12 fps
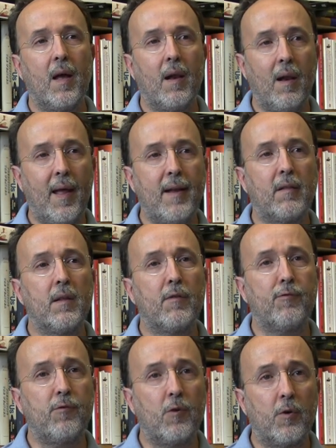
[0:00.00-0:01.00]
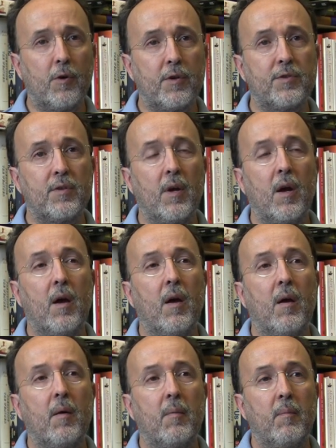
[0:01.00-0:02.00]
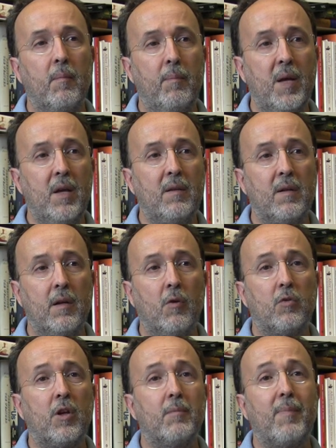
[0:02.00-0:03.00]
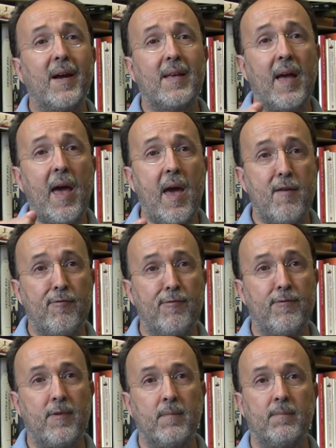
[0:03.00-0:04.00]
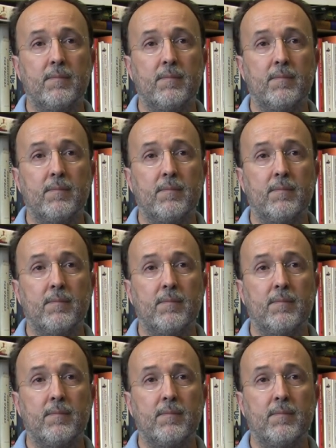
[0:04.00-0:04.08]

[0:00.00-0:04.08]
let the force be denoted by F.